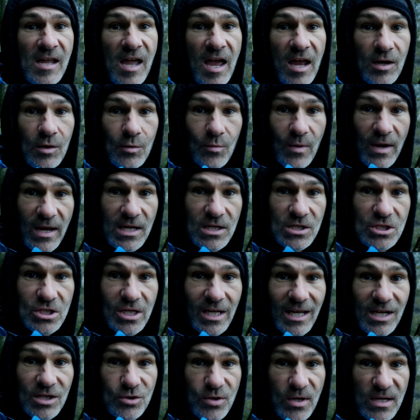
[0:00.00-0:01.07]
and arrange to
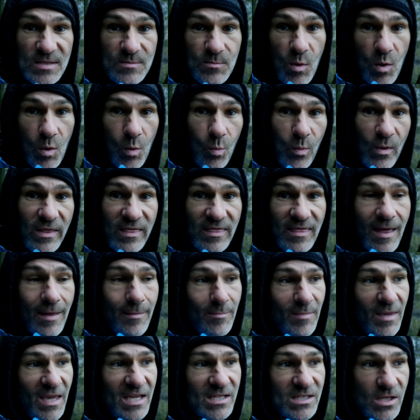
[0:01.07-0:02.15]
get transport with
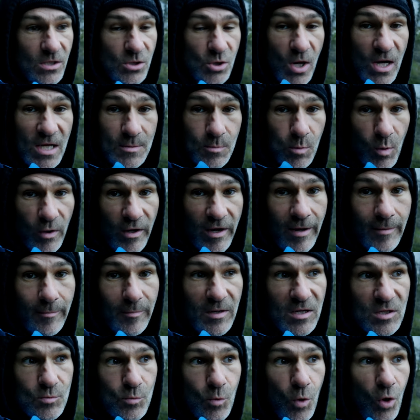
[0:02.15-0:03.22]
them, because the transport
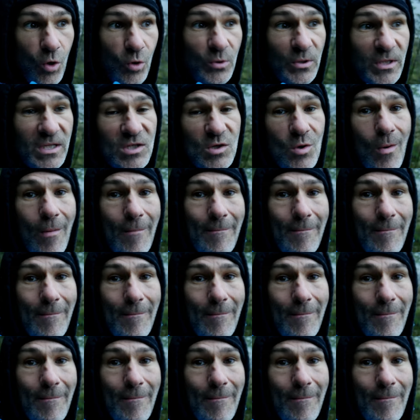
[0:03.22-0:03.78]
companies will only do a